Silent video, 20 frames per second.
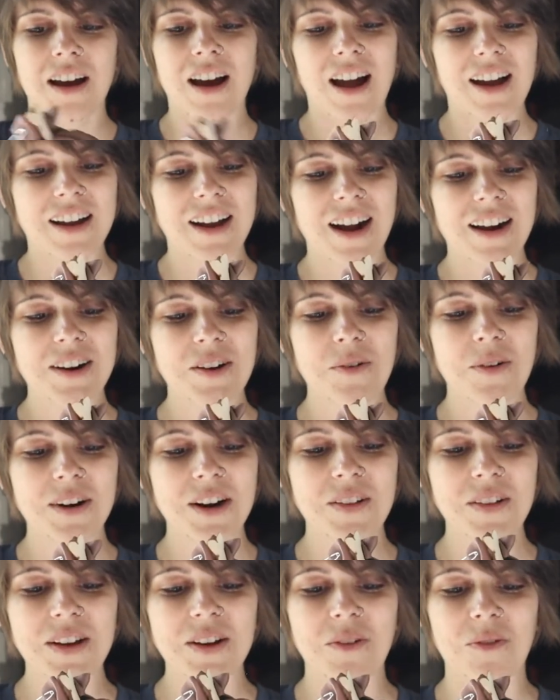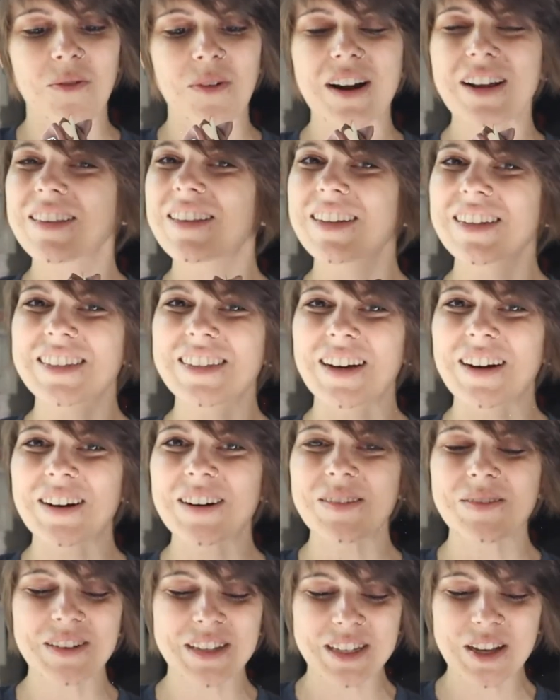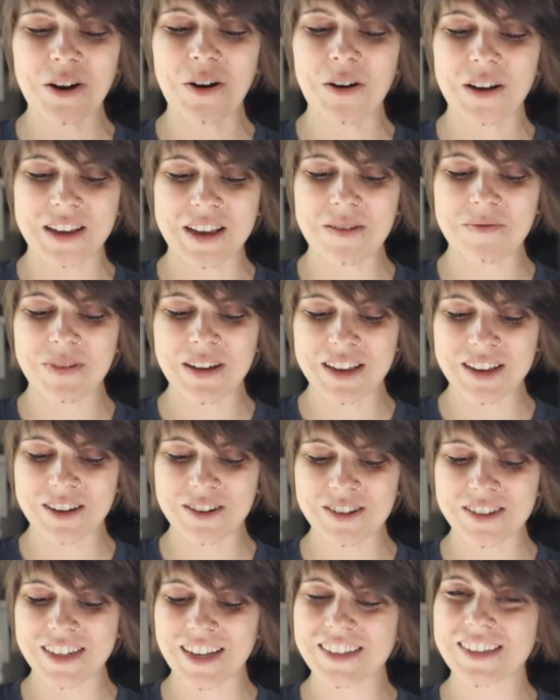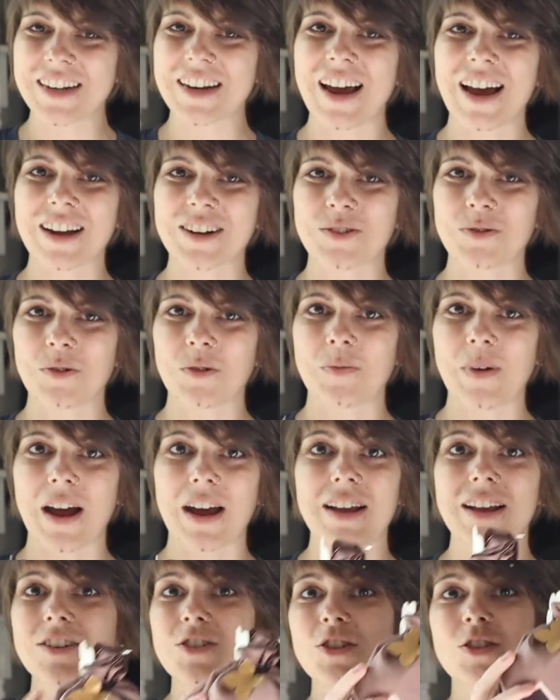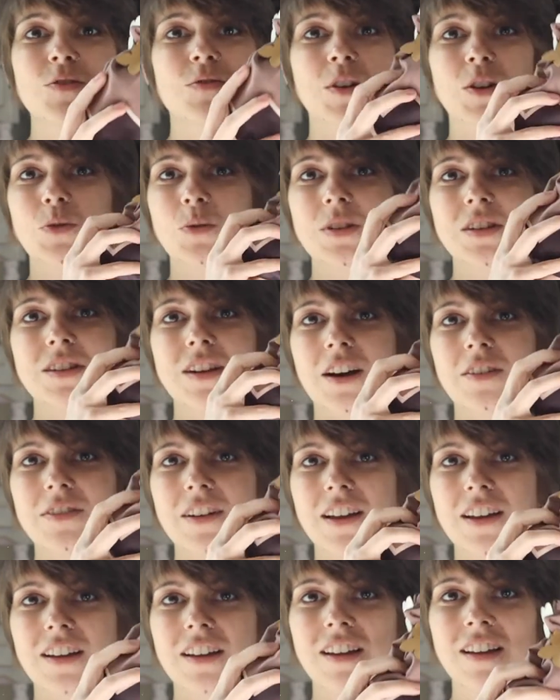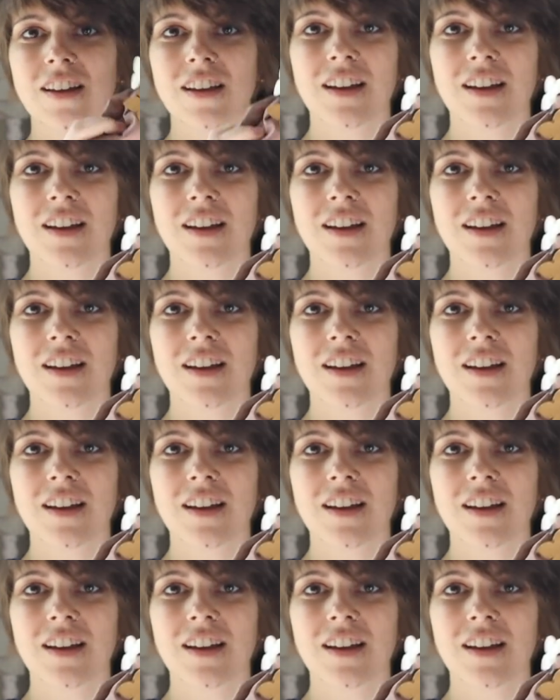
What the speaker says: I kind of want to like rig this up so it can be used as an actual bag. It's just filled with stuffing.